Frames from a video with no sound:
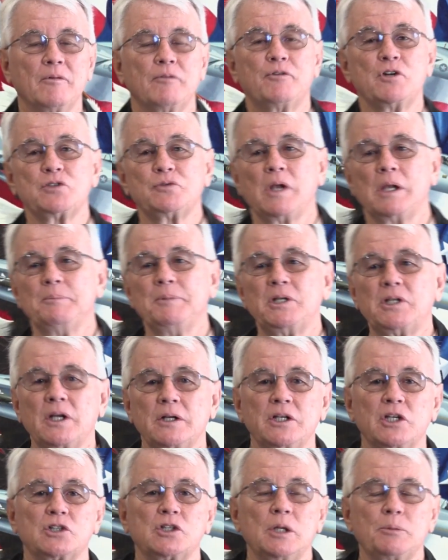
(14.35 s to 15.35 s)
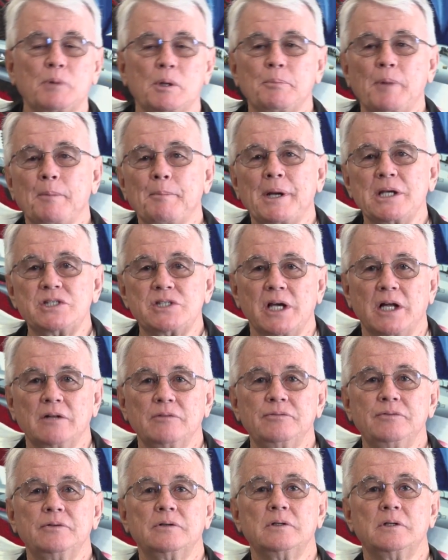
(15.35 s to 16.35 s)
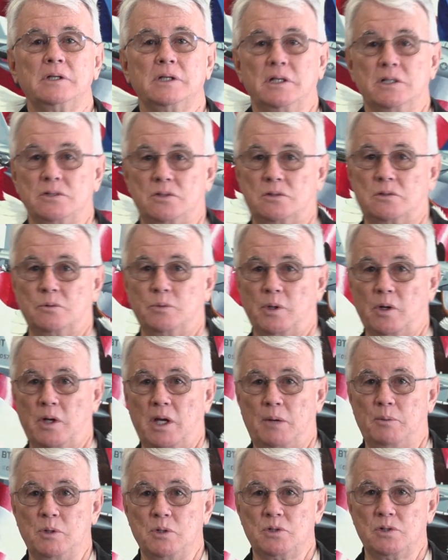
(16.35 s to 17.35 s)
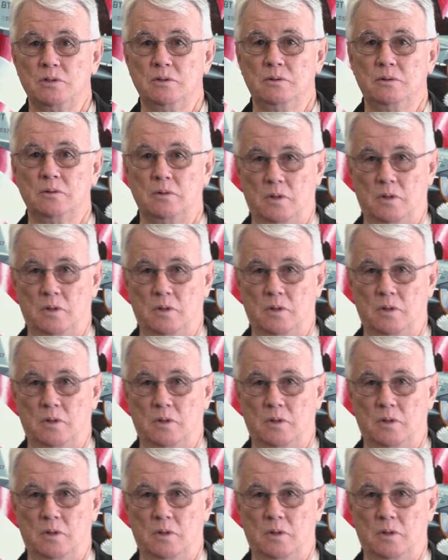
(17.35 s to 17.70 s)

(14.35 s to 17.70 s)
First of all, let me tell you just a little bit about myself. Are we okay, Bruce?